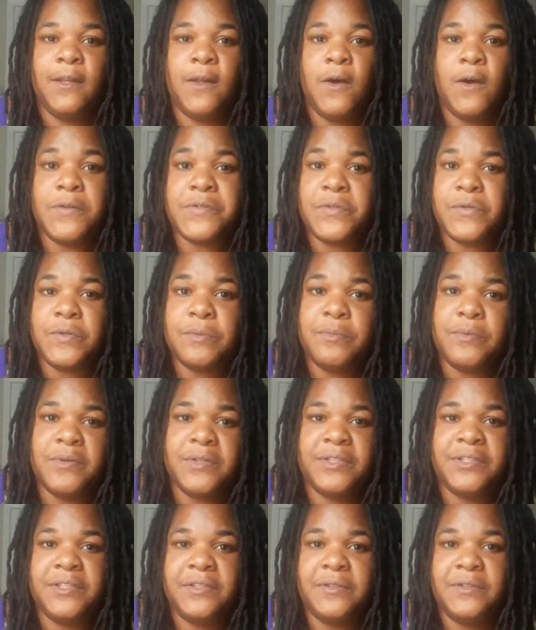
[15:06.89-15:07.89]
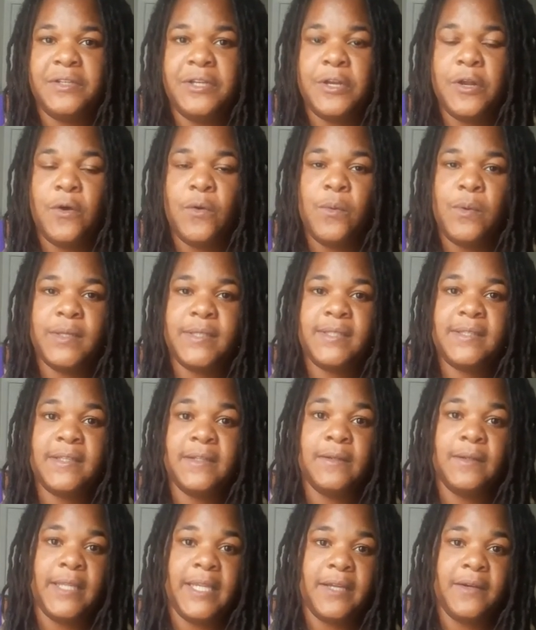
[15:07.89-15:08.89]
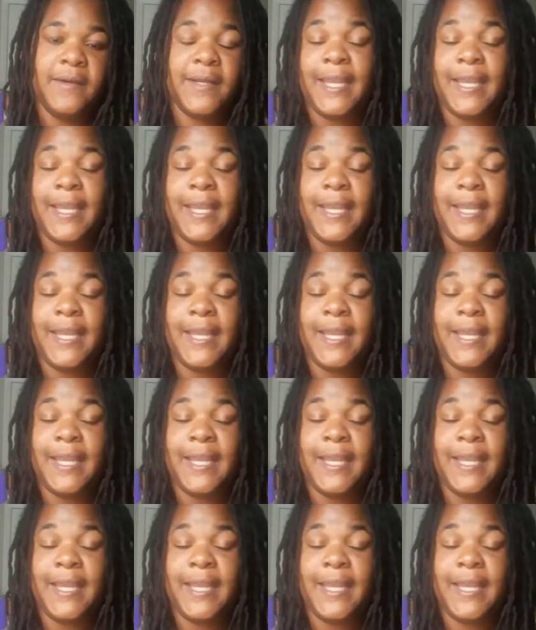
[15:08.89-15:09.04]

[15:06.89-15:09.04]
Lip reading: laws on abortion, you know, what's still legal.